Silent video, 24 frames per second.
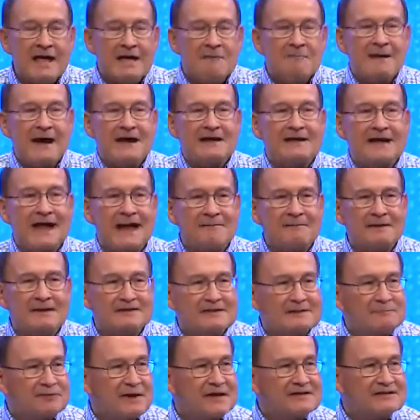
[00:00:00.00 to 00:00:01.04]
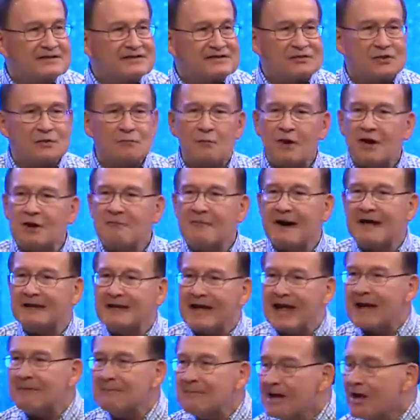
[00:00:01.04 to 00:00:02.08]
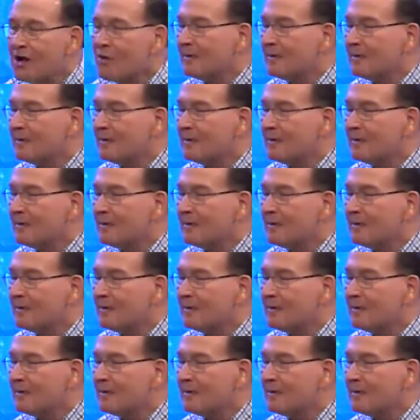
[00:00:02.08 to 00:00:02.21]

My napkins be placed a certain way on my lap.